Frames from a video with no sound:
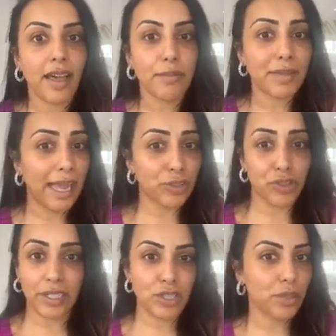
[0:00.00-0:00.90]

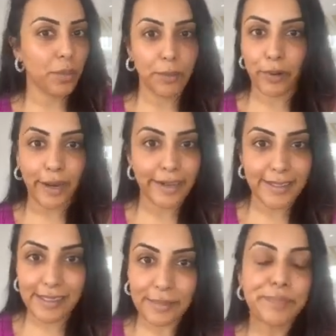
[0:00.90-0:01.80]
naturally to my
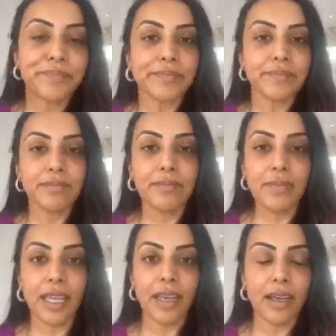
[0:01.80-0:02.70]
brides.
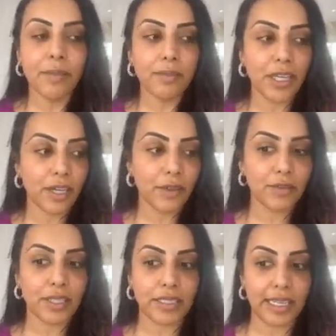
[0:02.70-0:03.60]
You know,
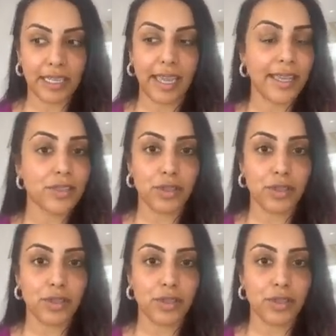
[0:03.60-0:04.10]
skincare is so